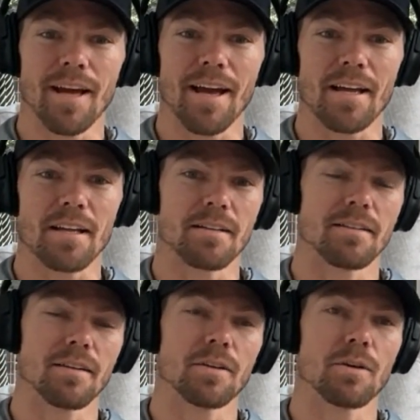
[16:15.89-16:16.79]

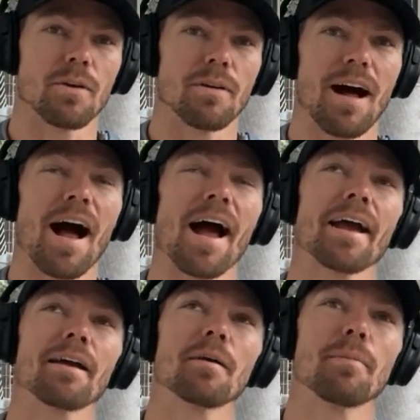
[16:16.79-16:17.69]
And,
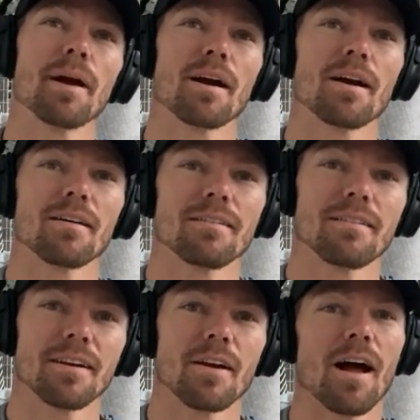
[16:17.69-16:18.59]
I compare,
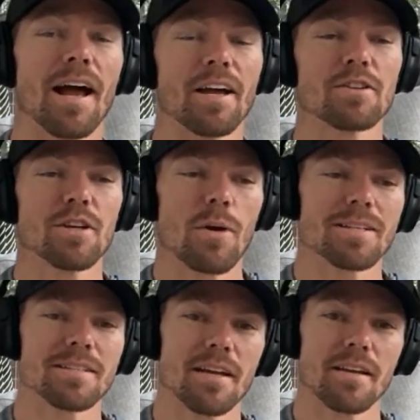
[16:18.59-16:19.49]
I usually
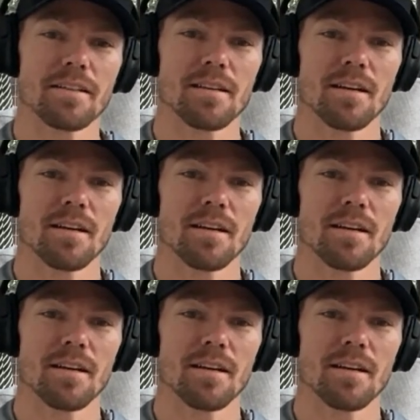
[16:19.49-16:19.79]
always say this,